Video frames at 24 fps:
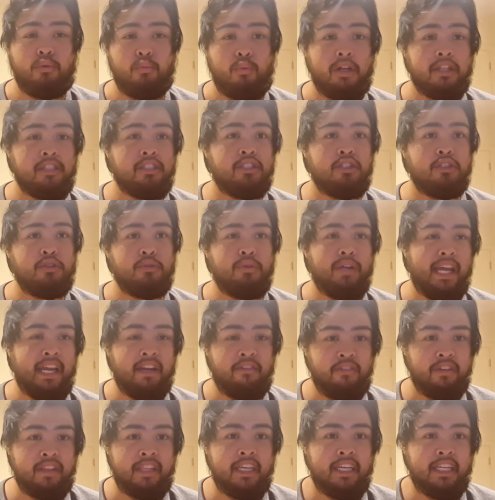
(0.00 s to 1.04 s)
wants to do
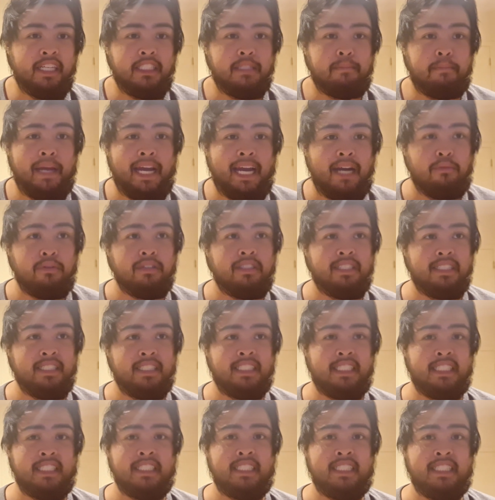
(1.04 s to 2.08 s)
everything in his power to
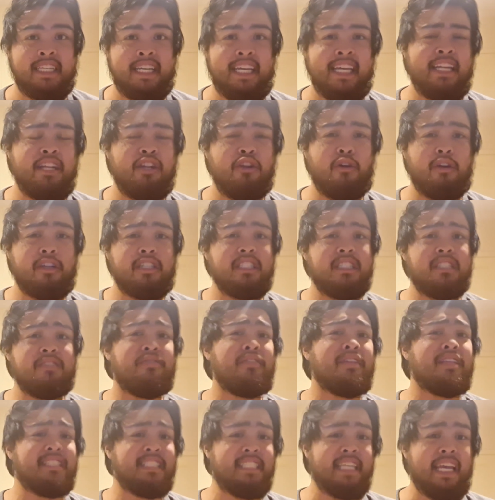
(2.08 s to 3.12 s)
succeed, not just
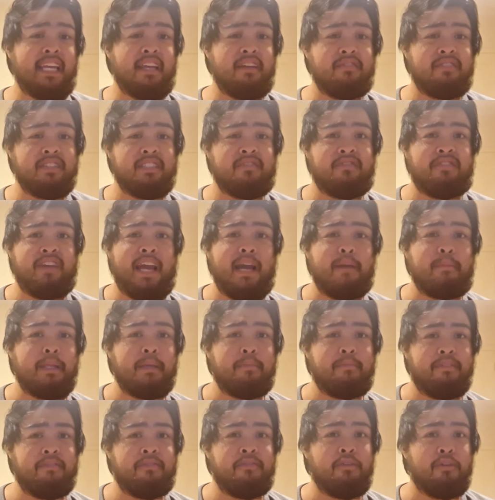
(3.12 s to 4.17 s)
for the sake of his family,
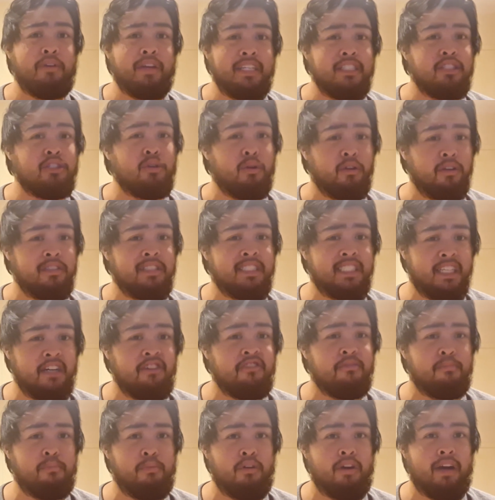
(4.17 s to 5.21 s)
but for his own
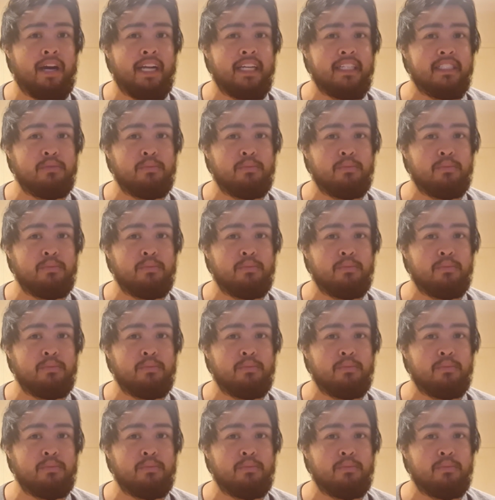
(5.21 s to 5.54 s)
self-pride as